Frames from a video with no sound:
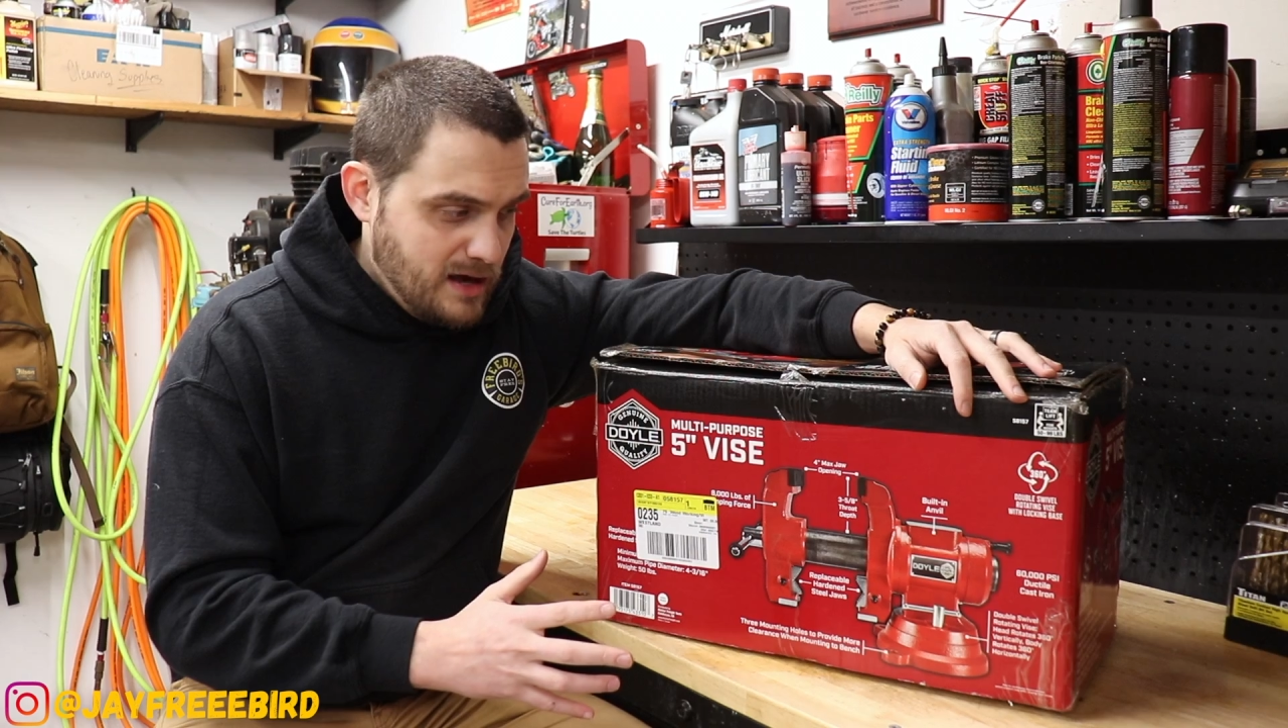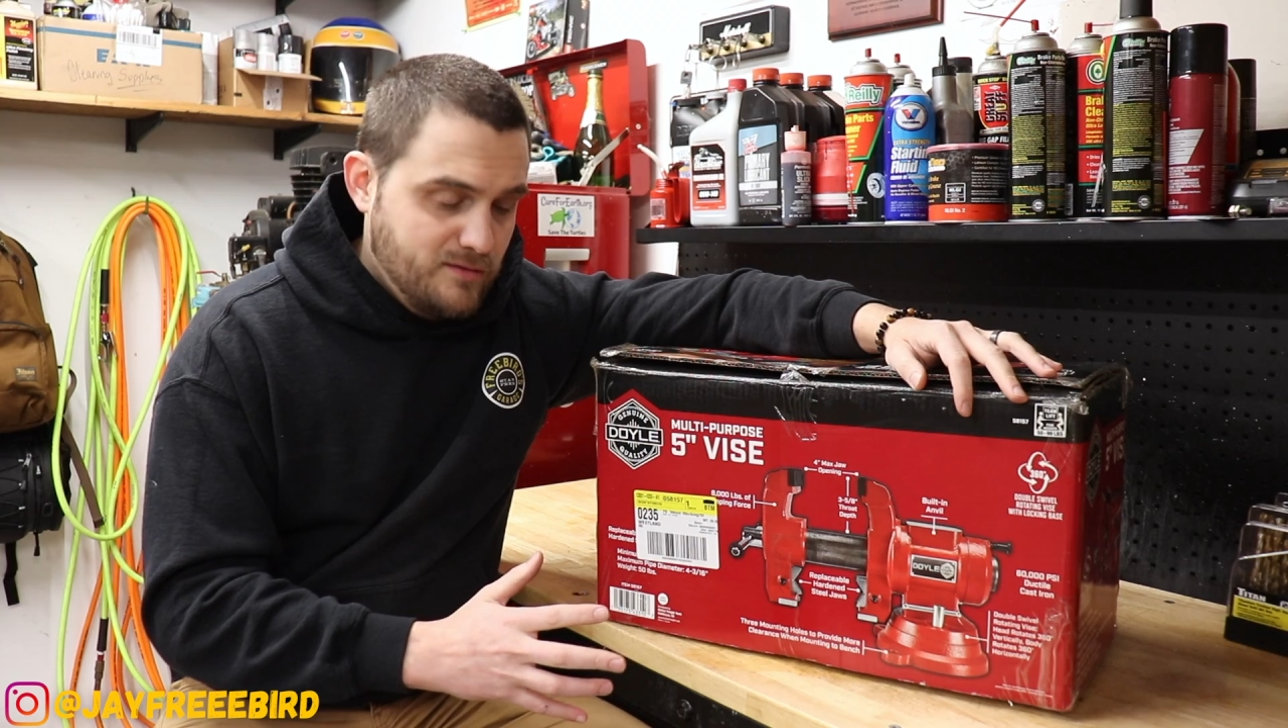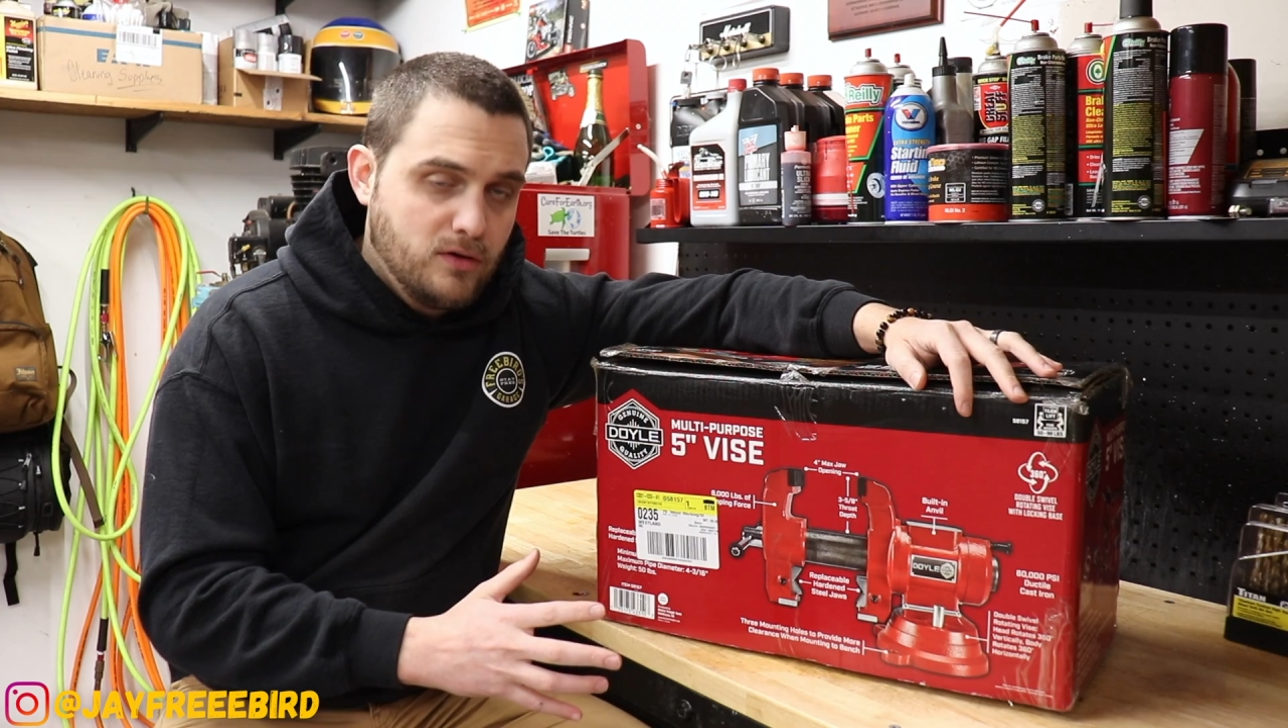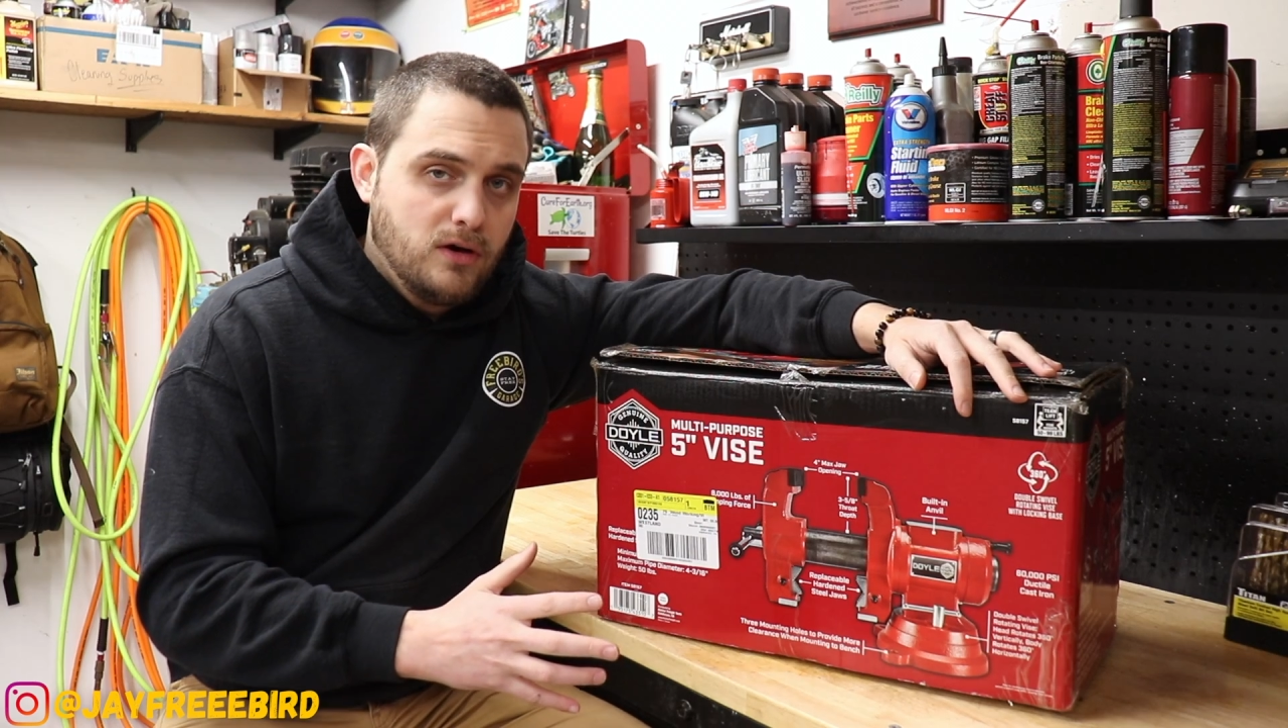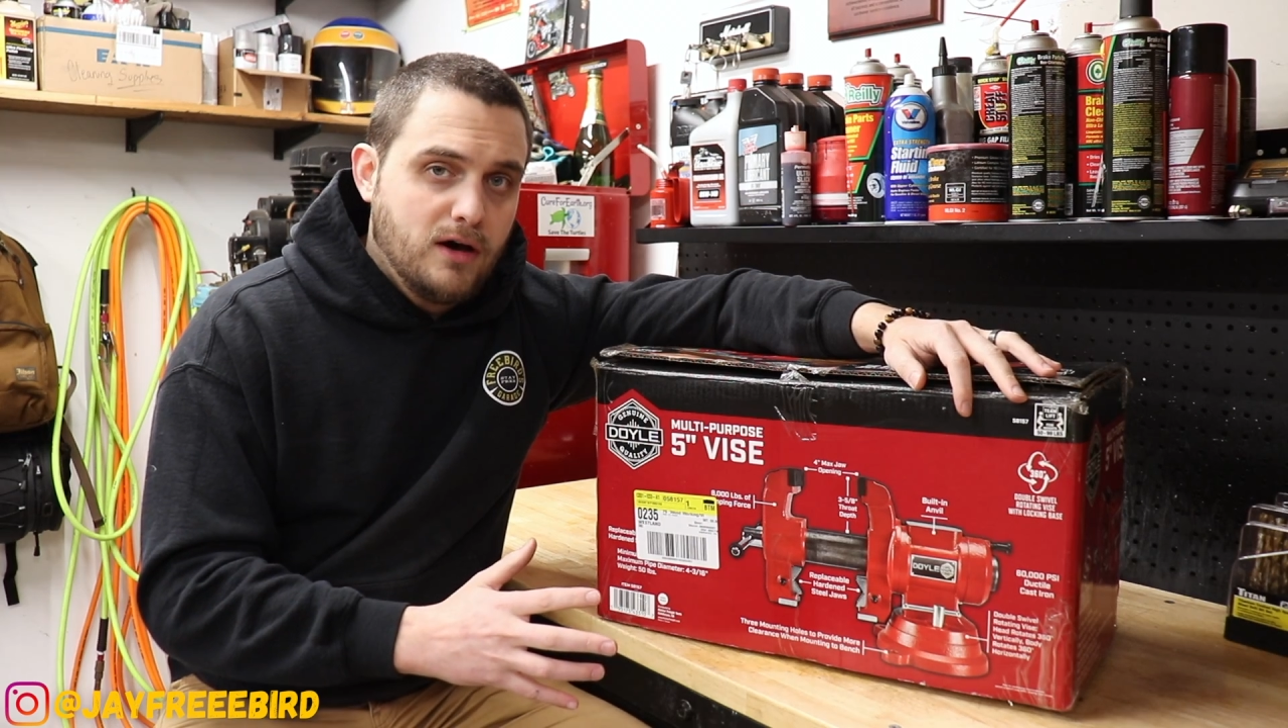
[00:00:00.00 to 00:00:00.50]

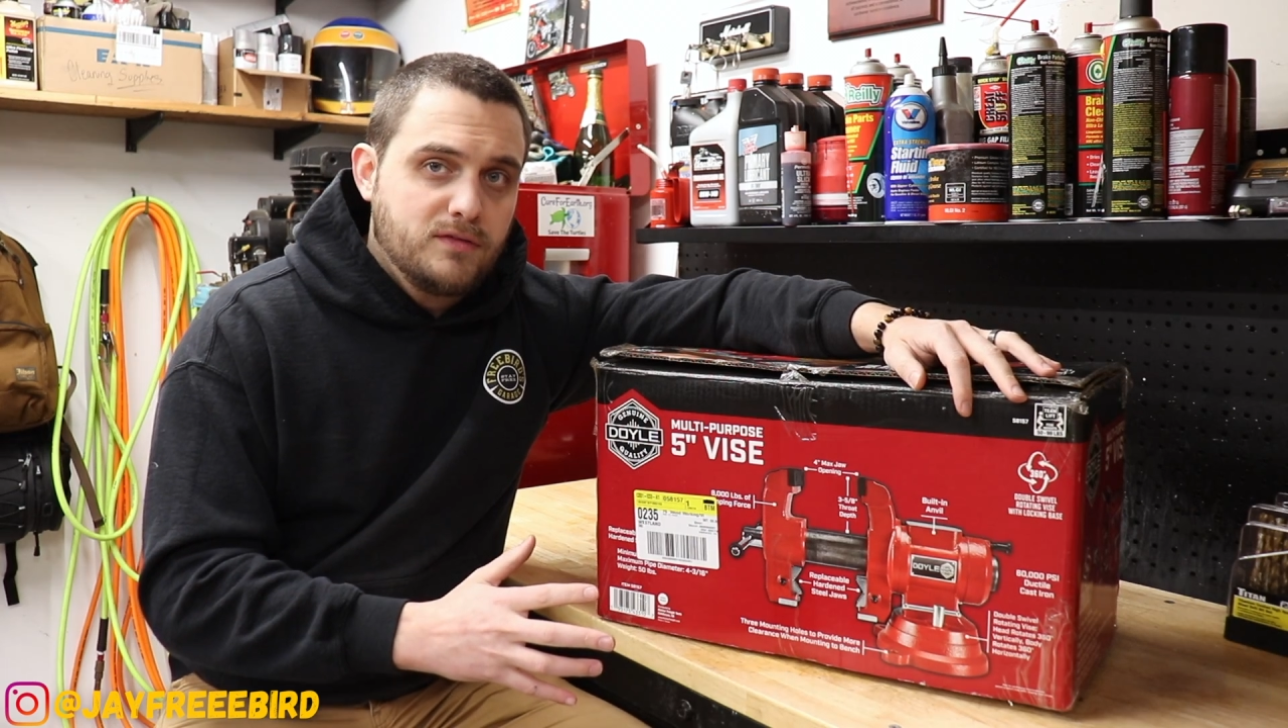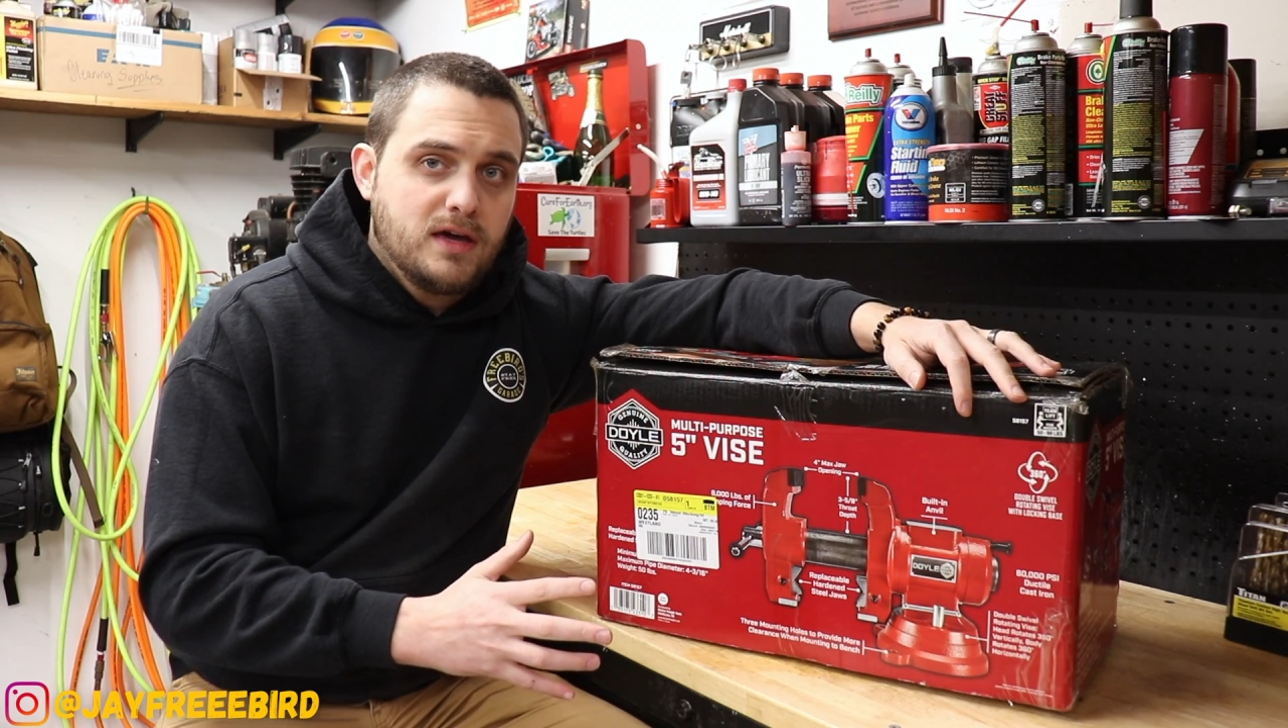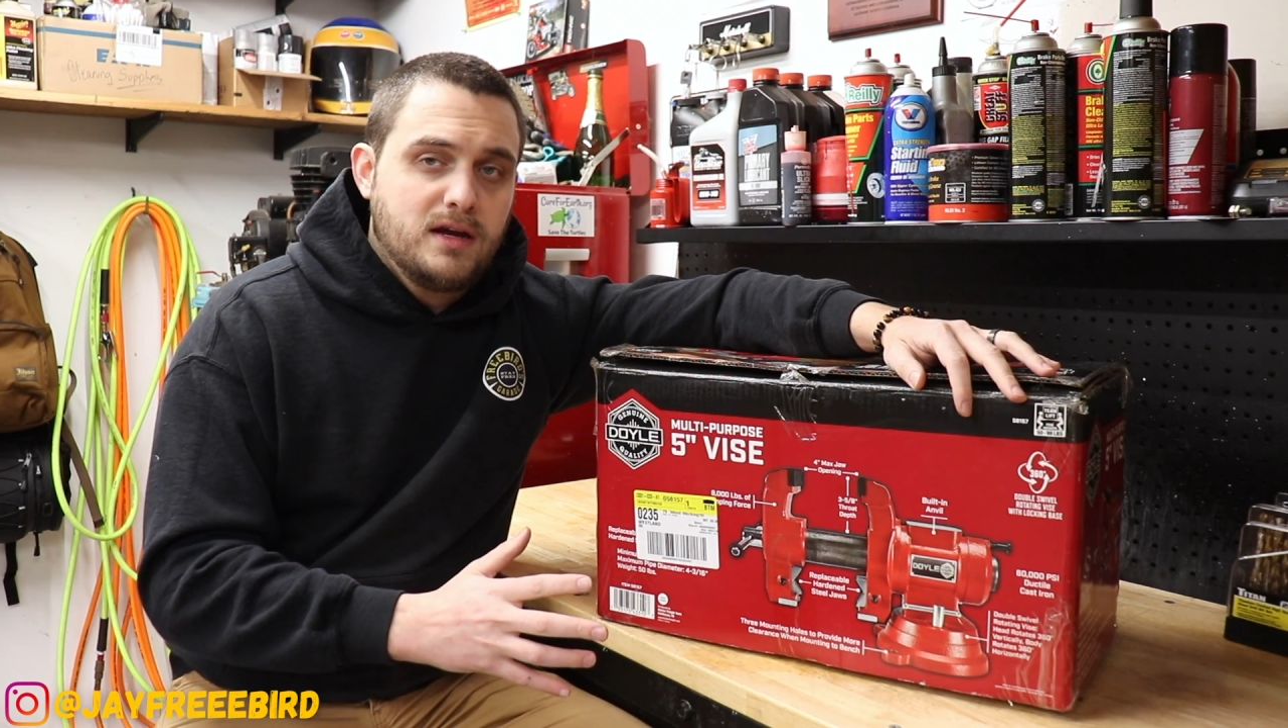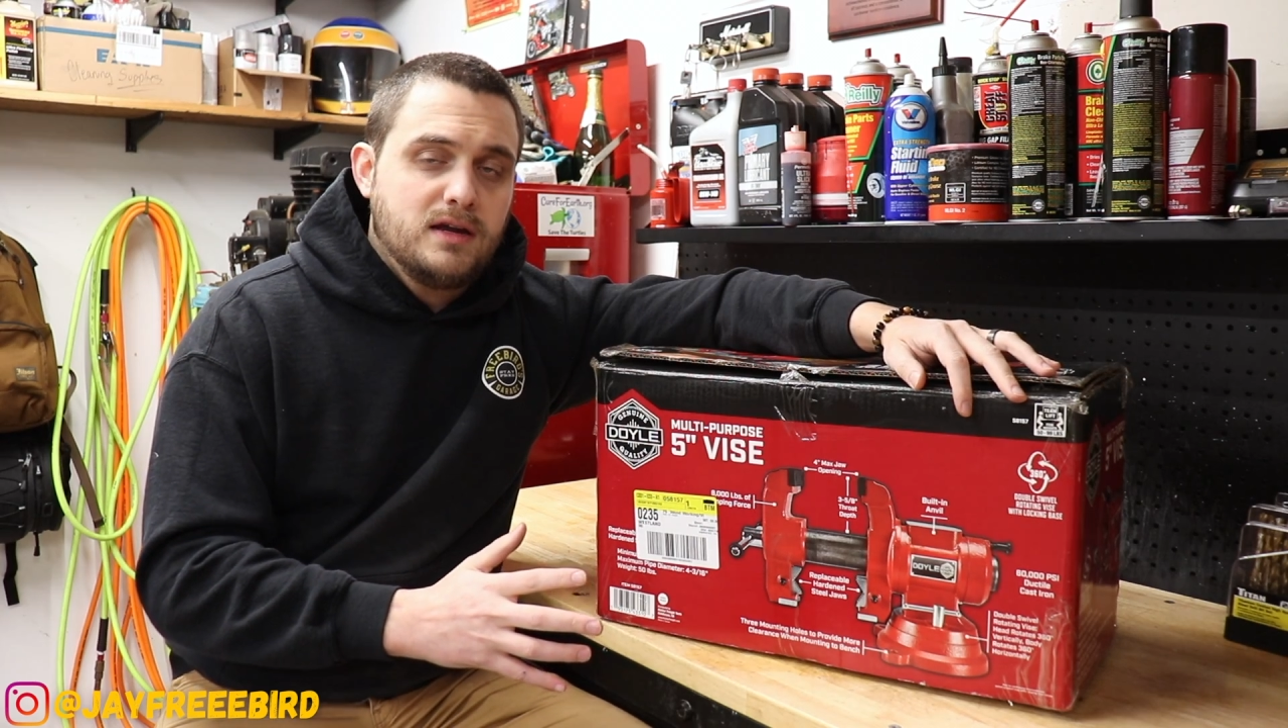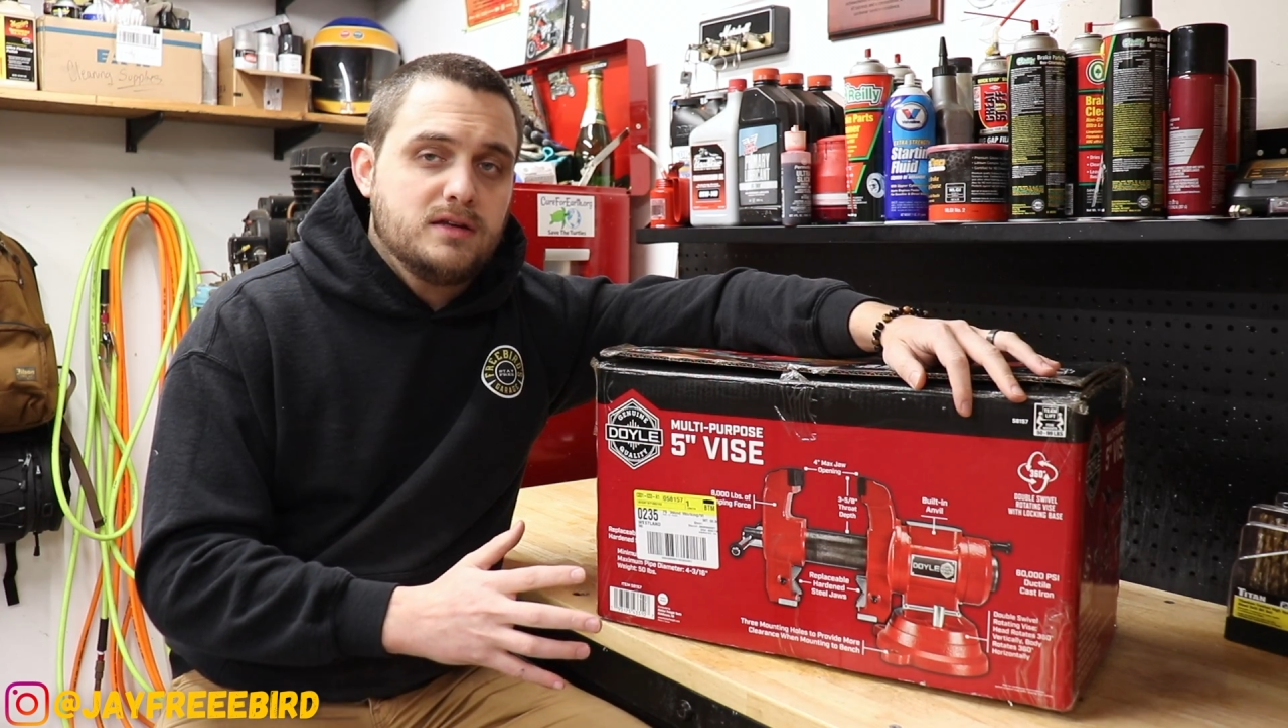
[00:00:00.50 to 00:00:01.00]
level of getting